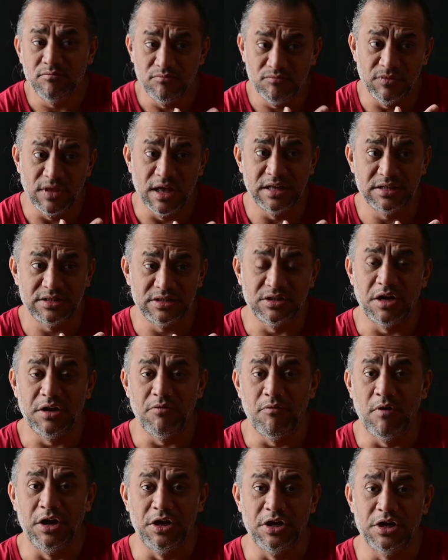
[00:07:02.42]
That's the
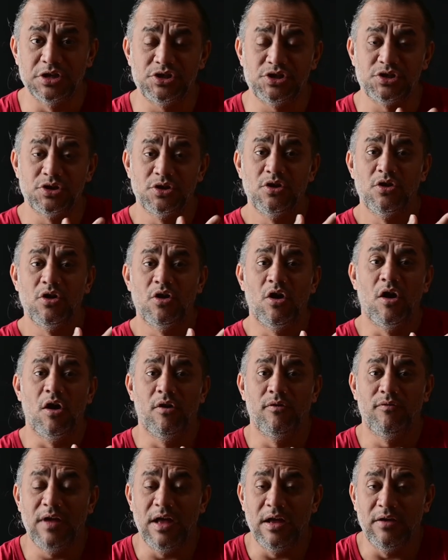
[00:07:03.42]
advantage
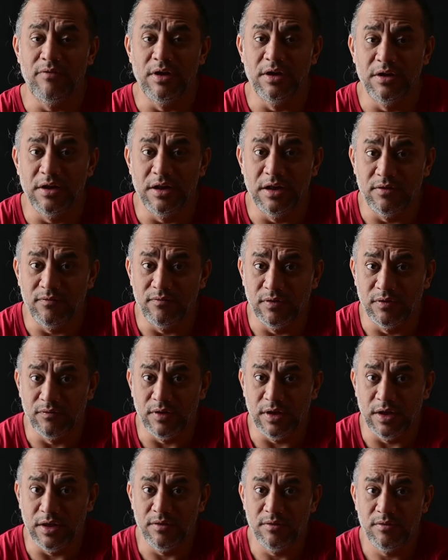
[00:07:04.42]
of having
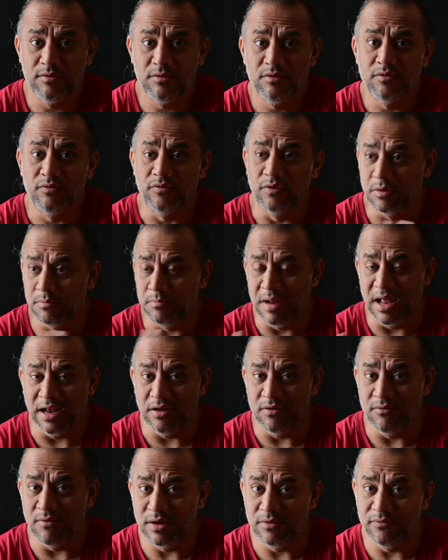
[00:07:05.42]
D850 for black
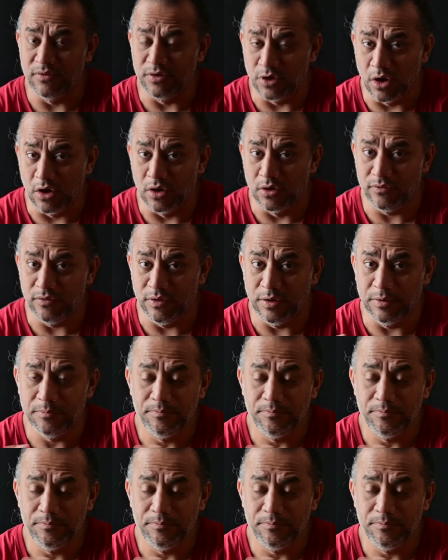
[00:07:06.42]
and white photography.